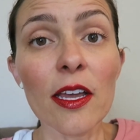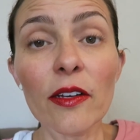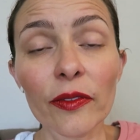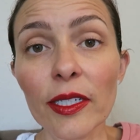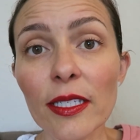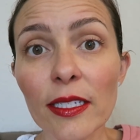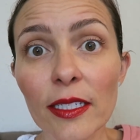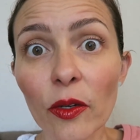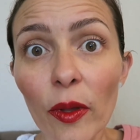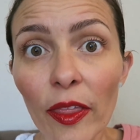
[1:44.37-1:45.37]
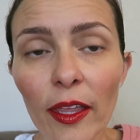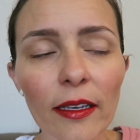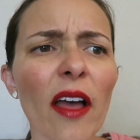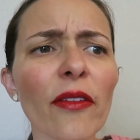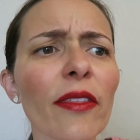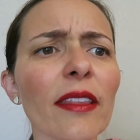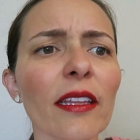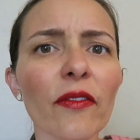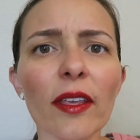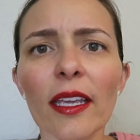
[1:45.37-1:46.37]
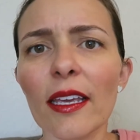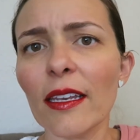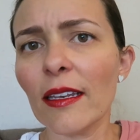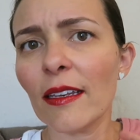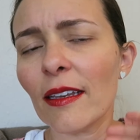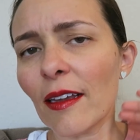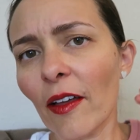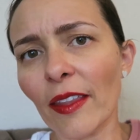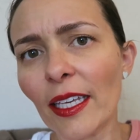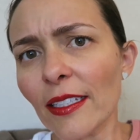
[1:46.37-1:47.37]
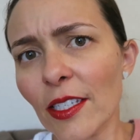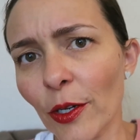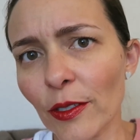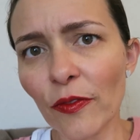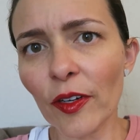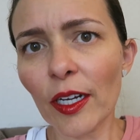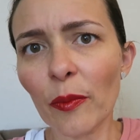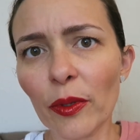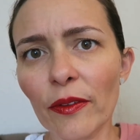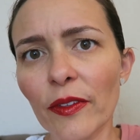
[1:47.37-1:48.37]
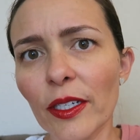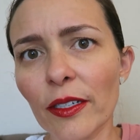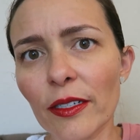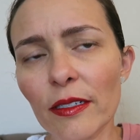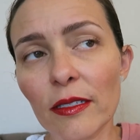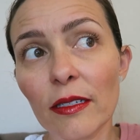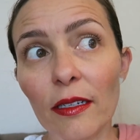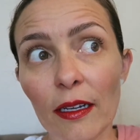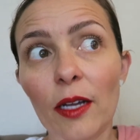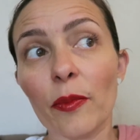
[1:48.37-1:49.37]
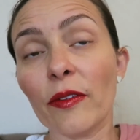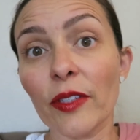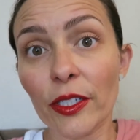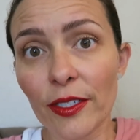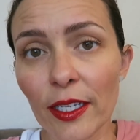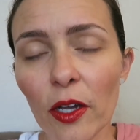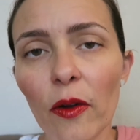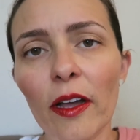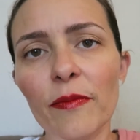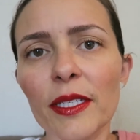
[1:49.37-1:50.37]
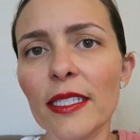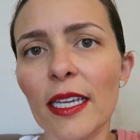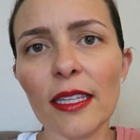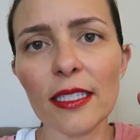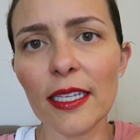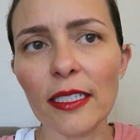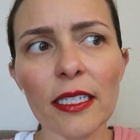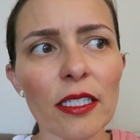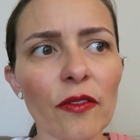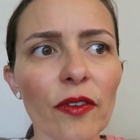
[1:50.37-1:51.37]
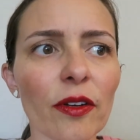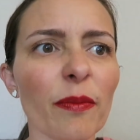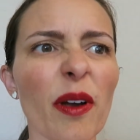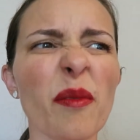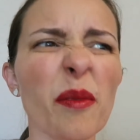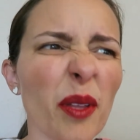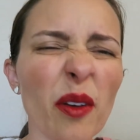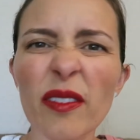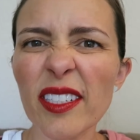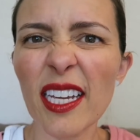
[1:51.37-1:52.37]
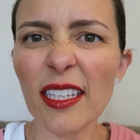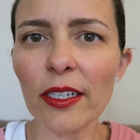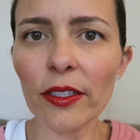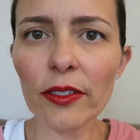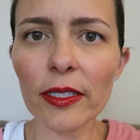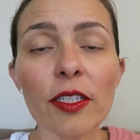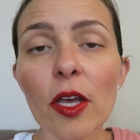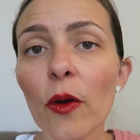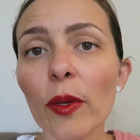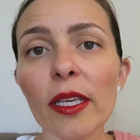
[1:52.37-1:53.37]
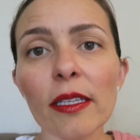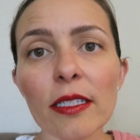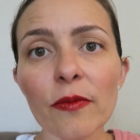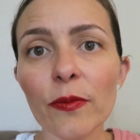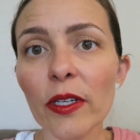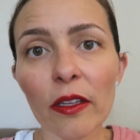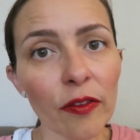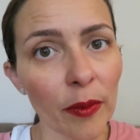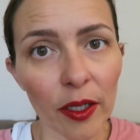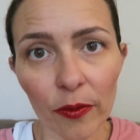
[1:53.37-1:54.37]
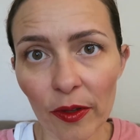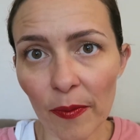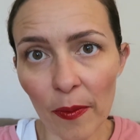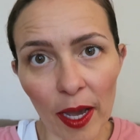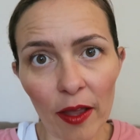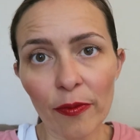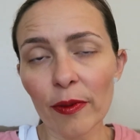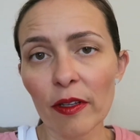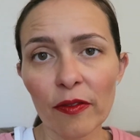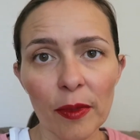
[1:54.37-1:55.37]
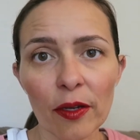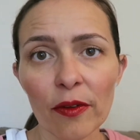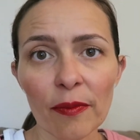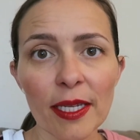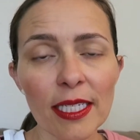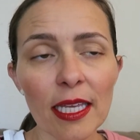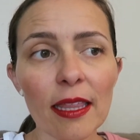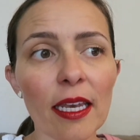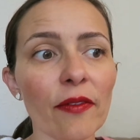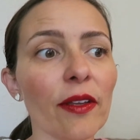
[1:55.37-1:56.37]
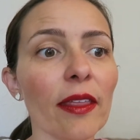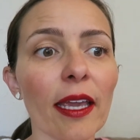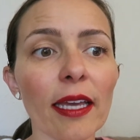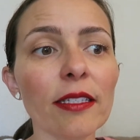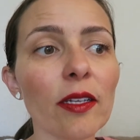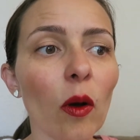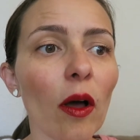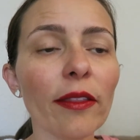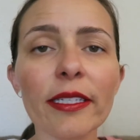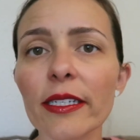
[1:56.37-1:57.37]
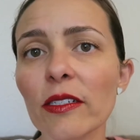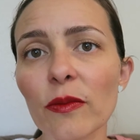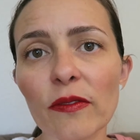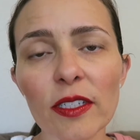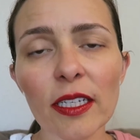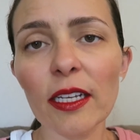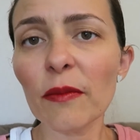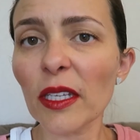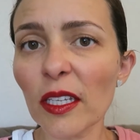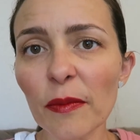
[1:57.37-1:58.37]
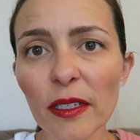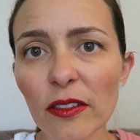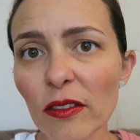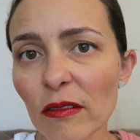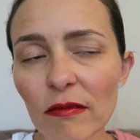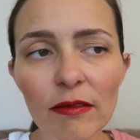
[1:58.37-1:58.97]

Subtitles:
for us to deal with it." Other than living on the East Coast for a couple of years ago, I've been seeing this dentist for probably over 10 years. So he's really familiar with my mouth, really familiar with my teeth and everything. And so all these years we've just kind of been keeping